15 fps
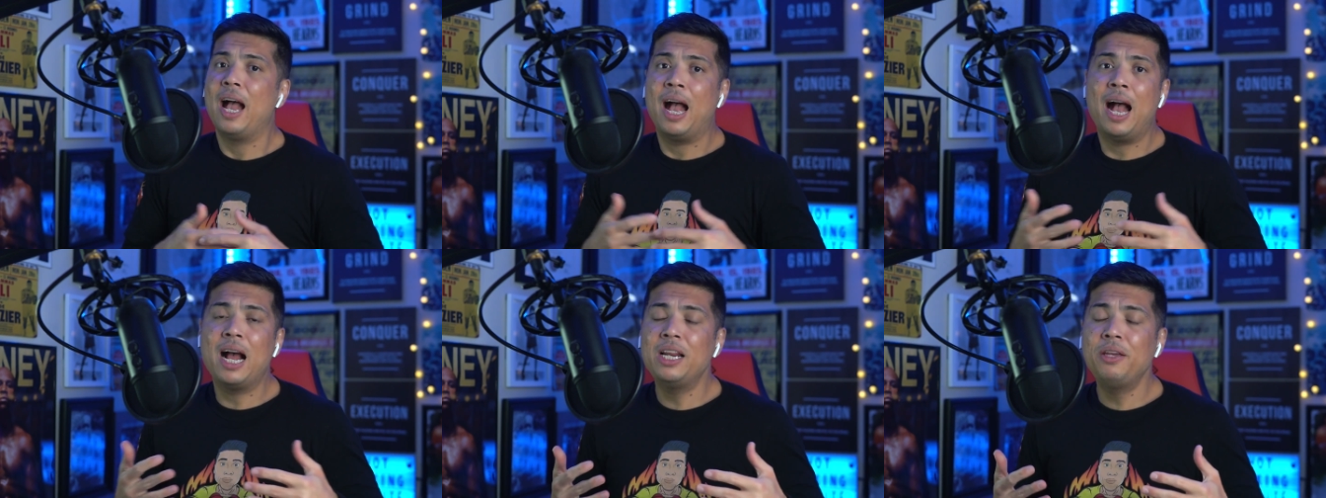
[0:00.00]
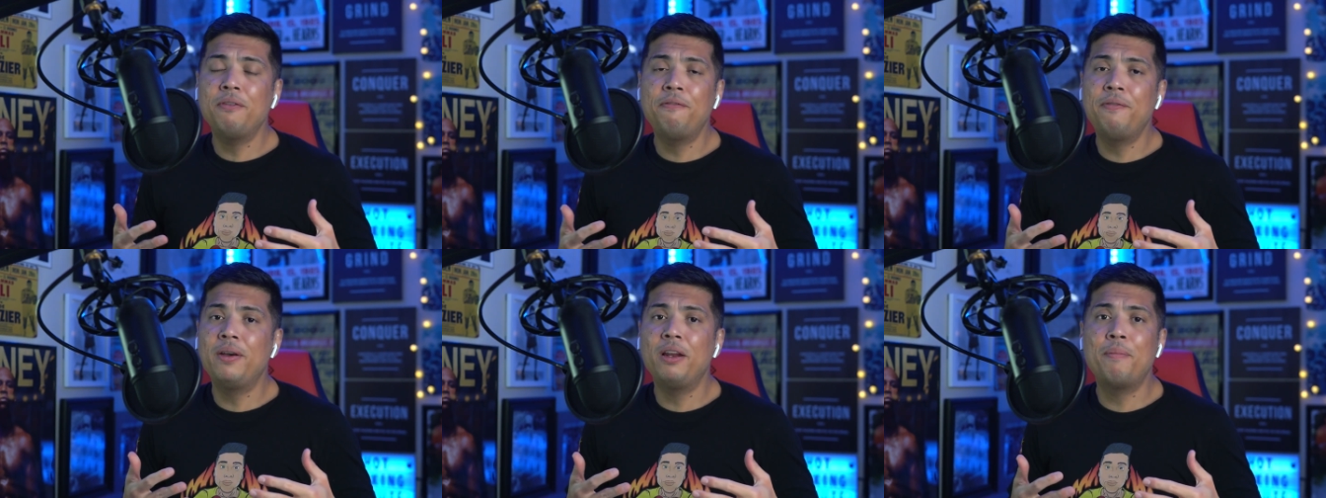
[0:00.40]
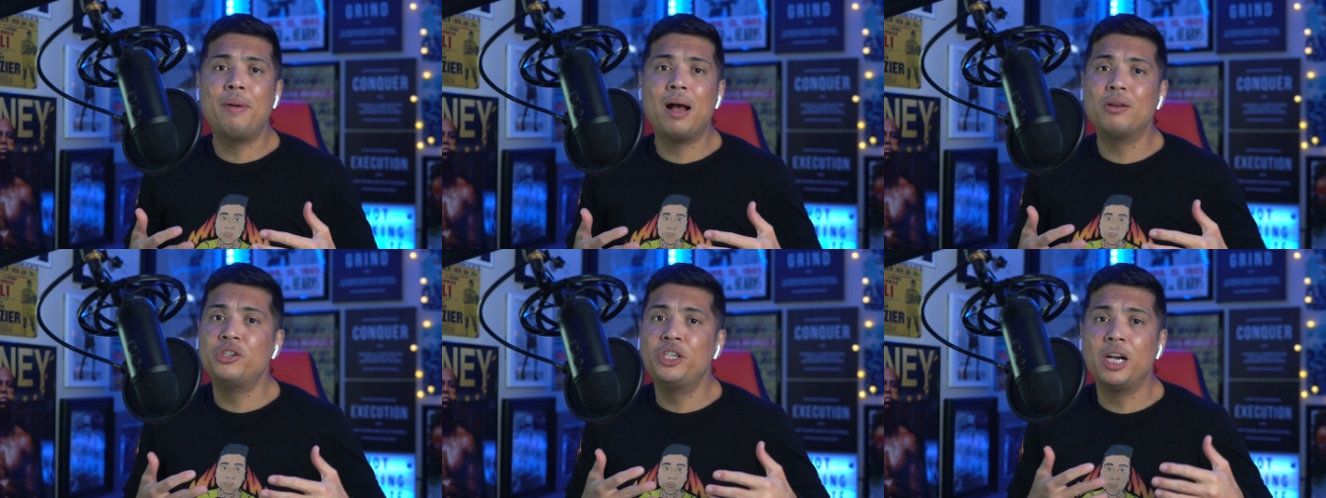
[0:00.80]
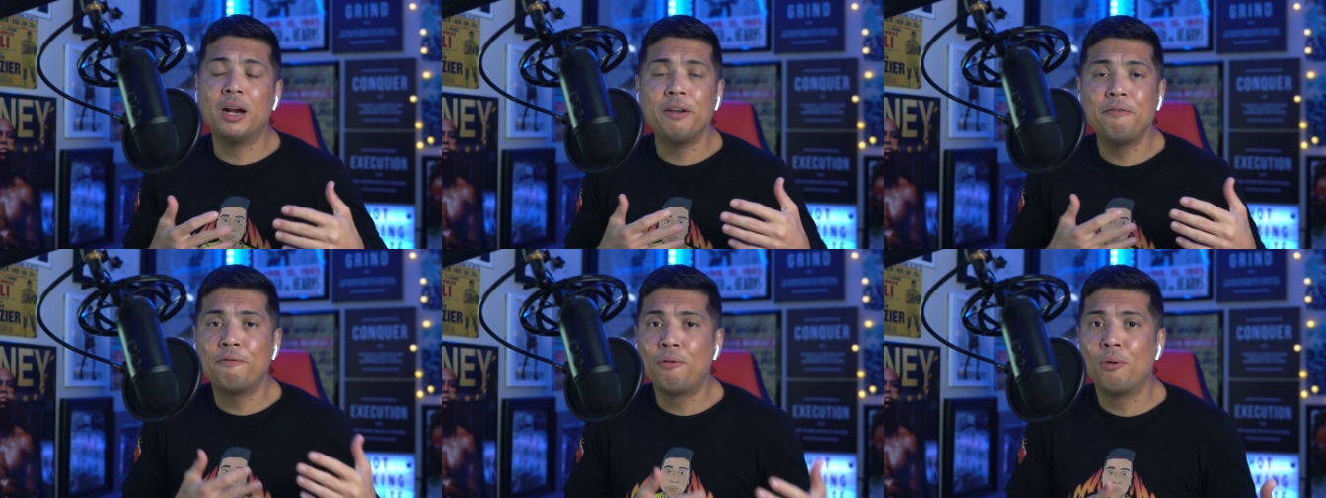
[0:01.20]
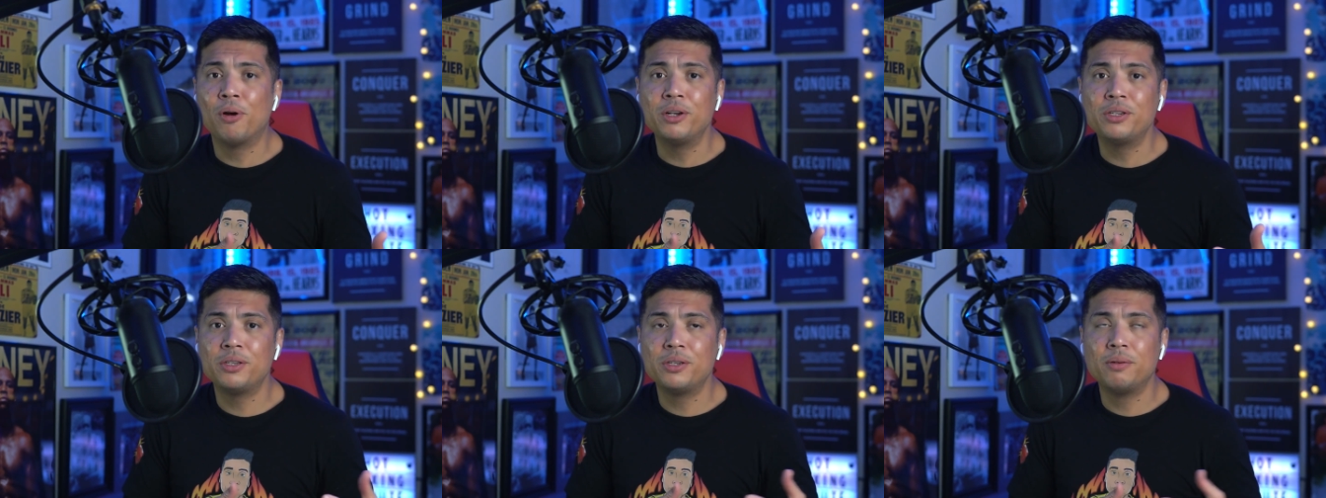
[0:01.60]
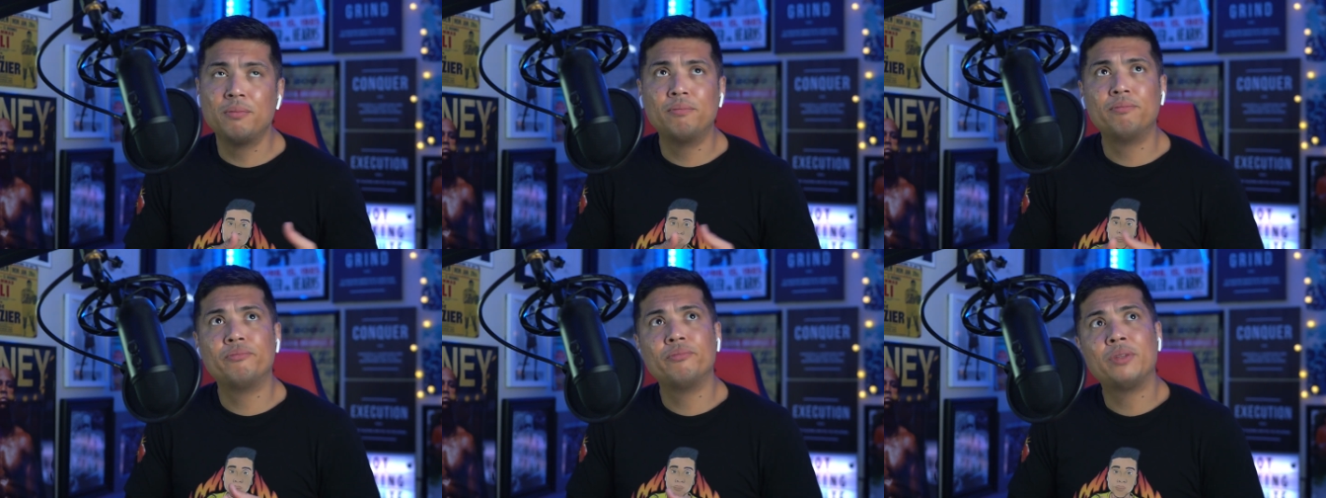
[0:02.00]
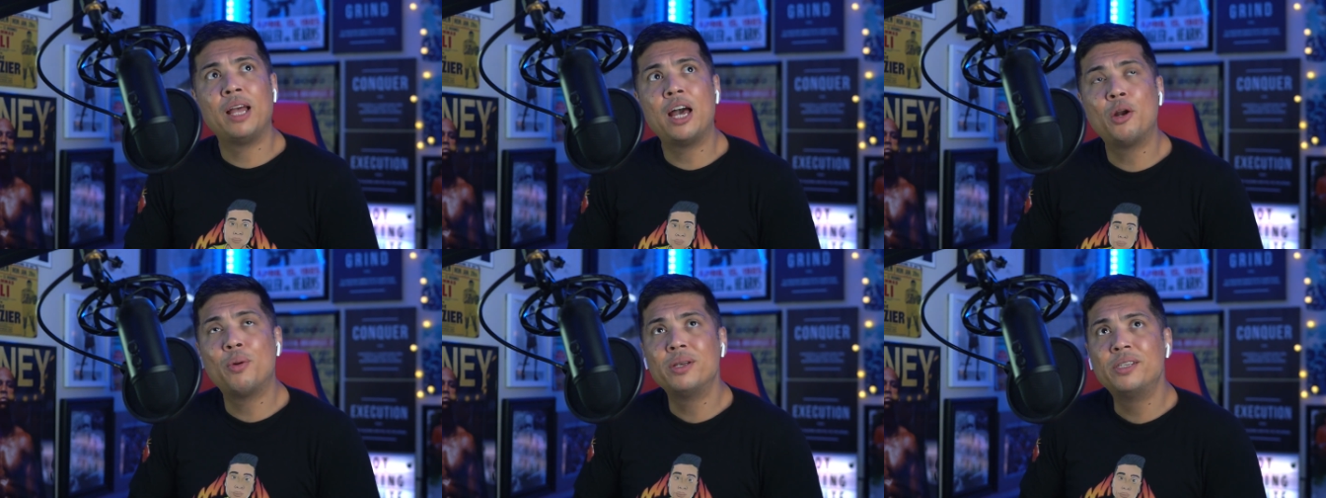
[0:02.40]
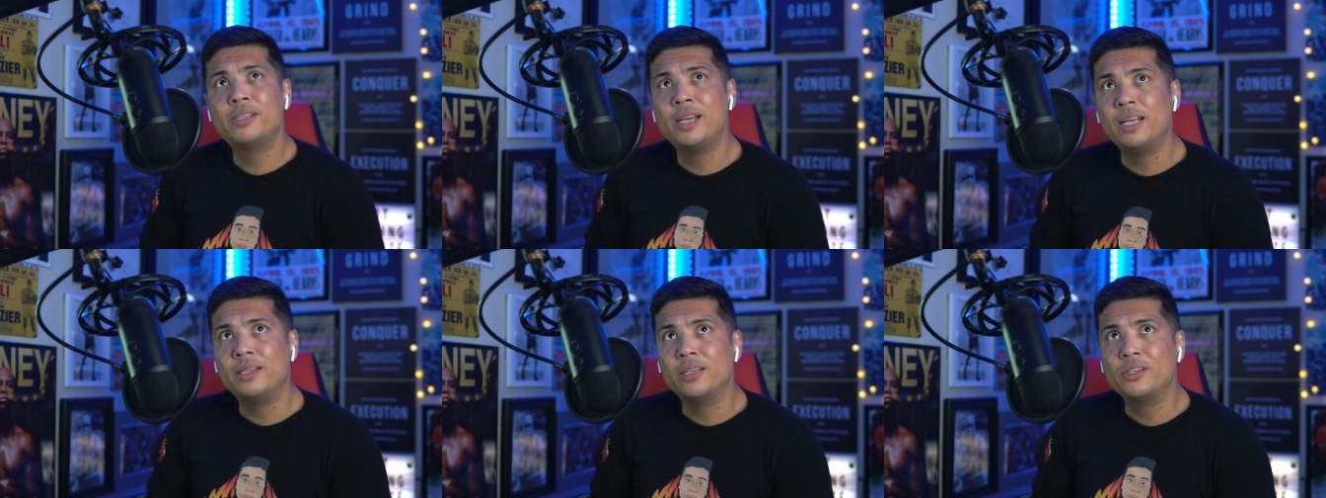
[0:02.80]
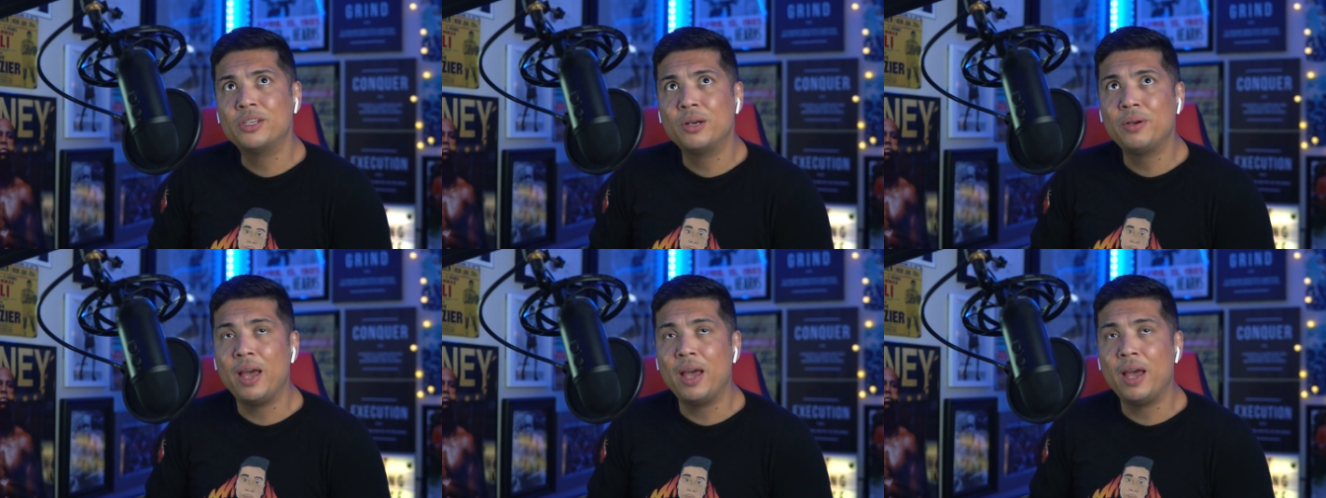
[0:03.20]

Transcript: How do you feel about Jerry Forrest? How do I state this?